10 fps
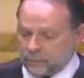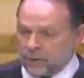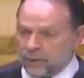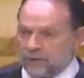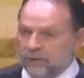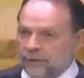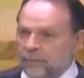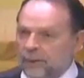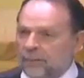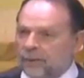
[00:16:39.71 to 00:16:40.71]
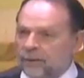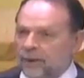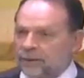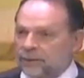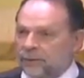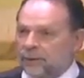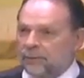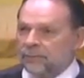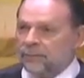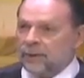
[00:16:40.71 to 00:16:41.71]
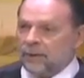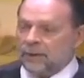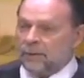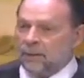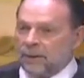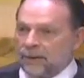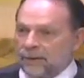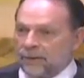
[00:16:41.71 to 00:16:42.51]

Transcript: whether they're in the public restroom, whether